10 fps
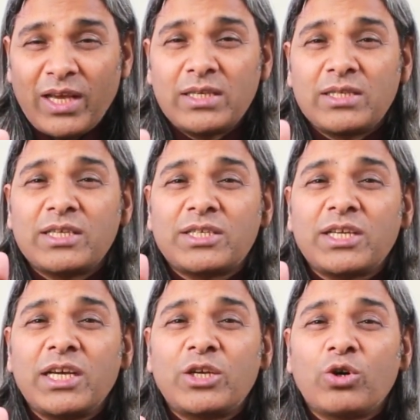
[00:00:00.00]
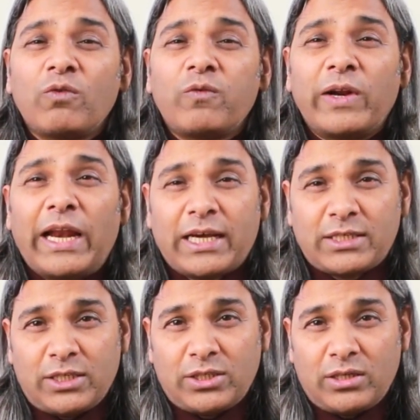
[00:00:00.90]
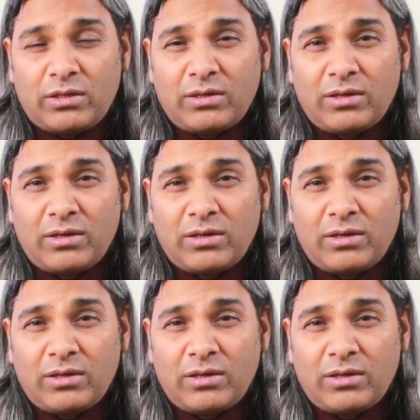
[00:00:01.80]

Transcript: is a state of relaxation.